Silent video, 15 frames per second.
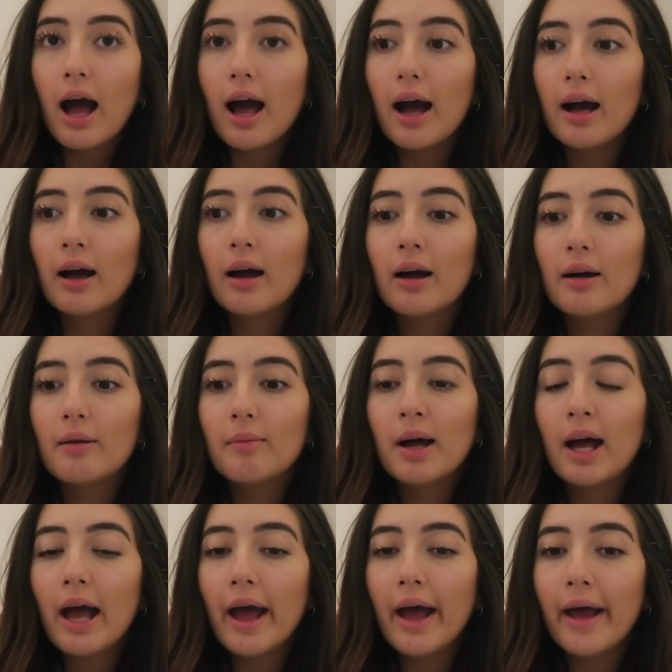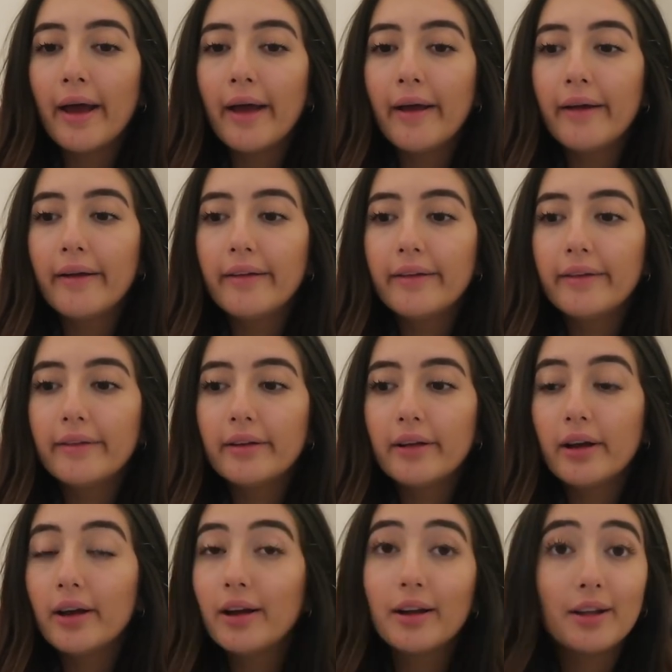And
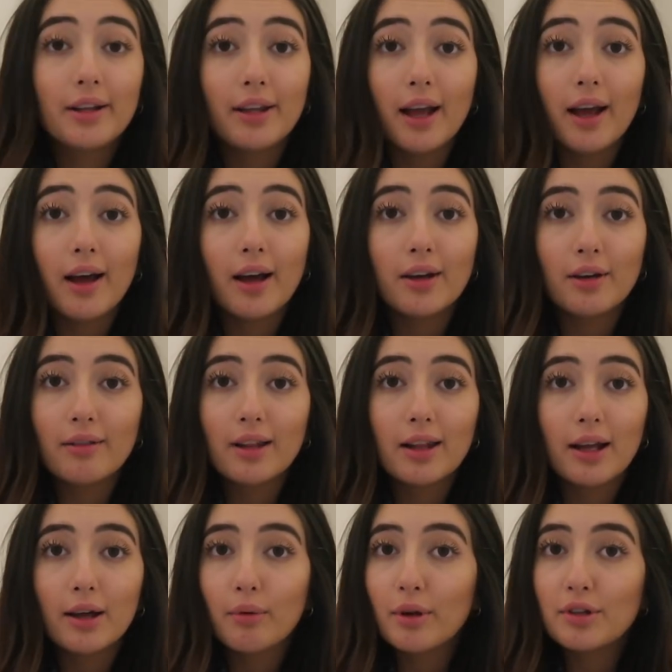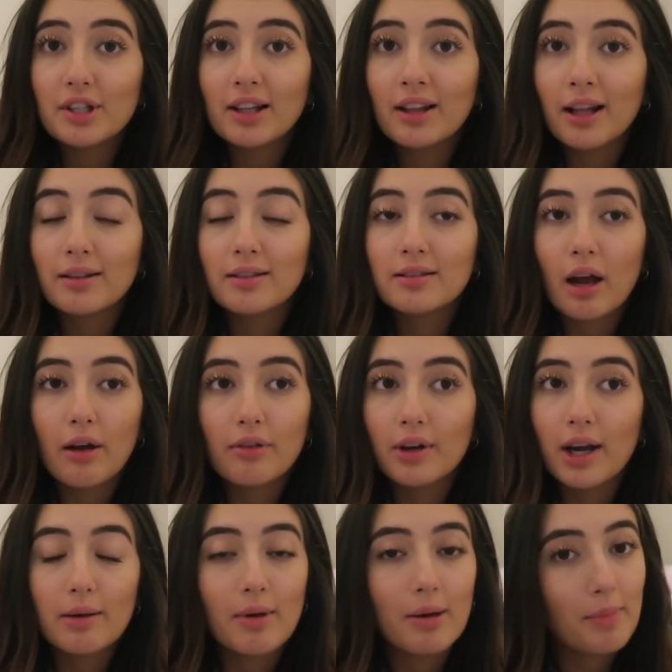yeah, I don't really like watching that stuff
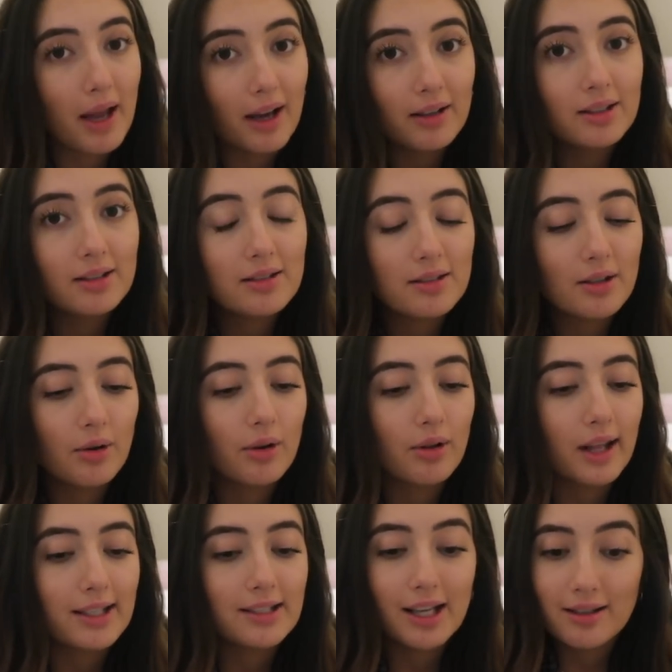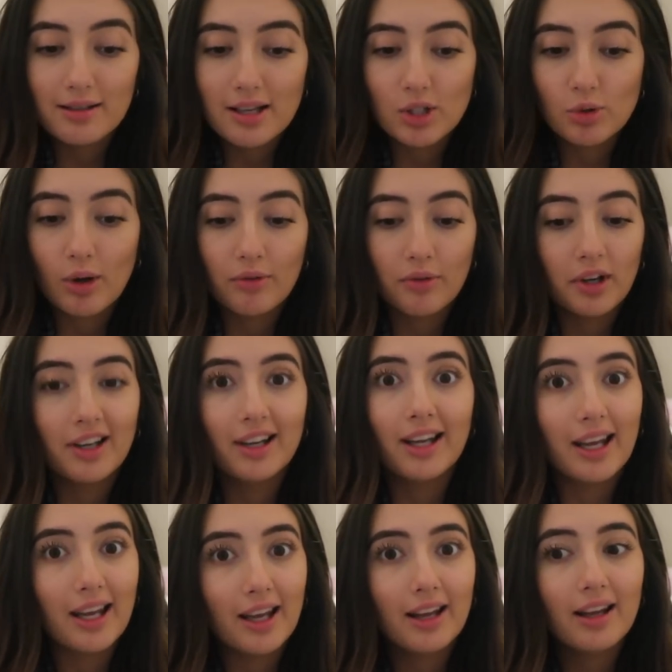around my parents or like downstairs where everyone can
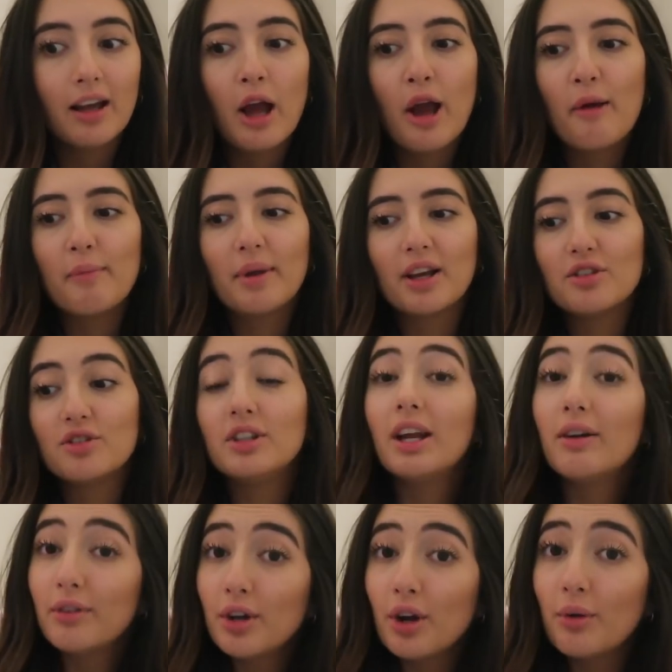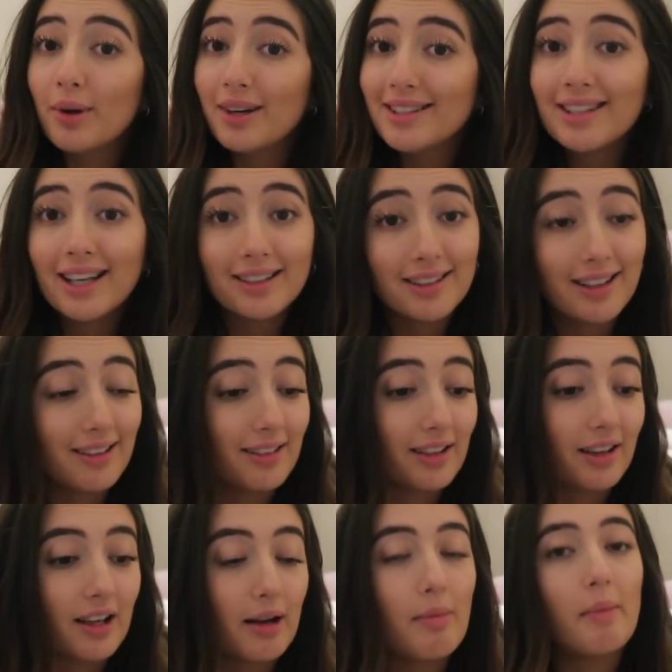hear, because you never know when a sex scene is
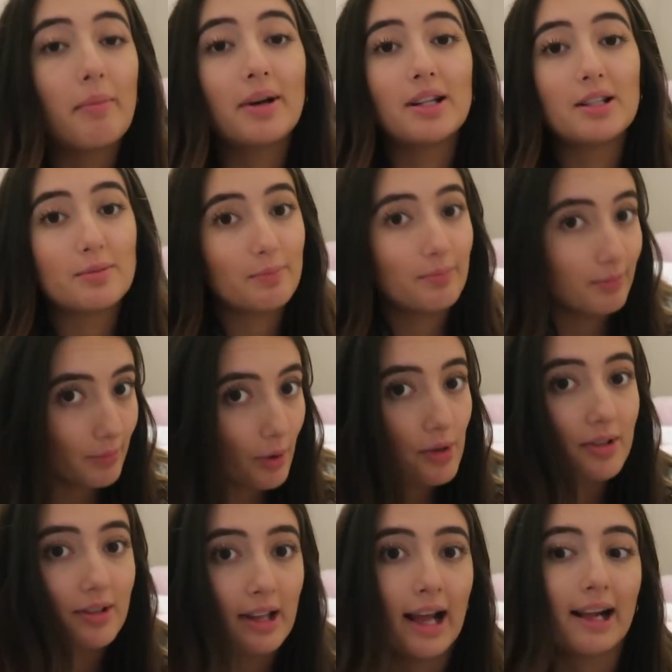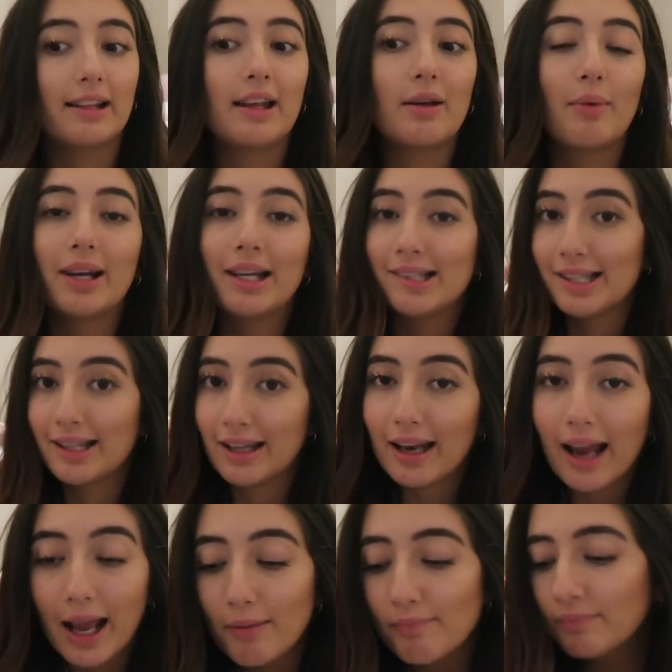going to come up, and it's more than likely when it's in the
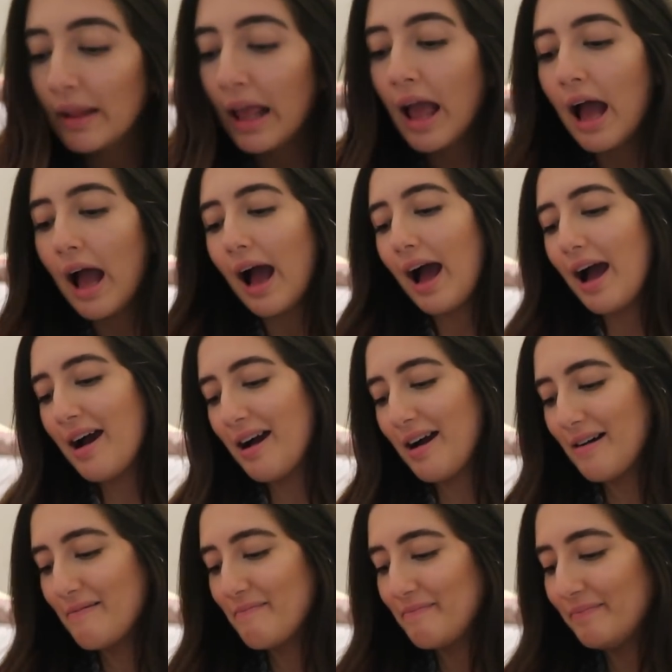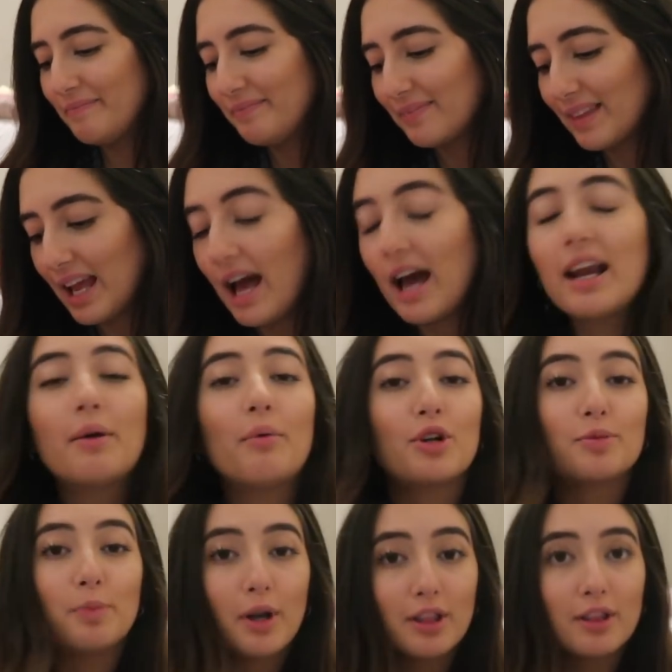name. And I
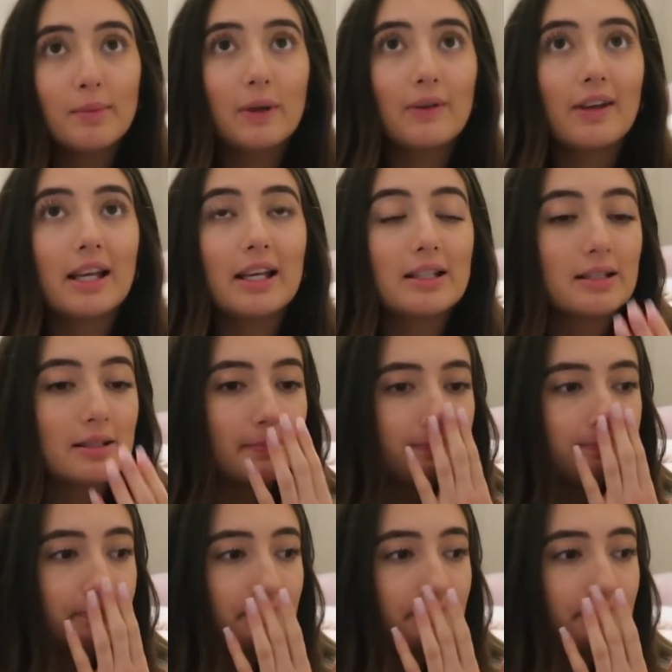watch both the movies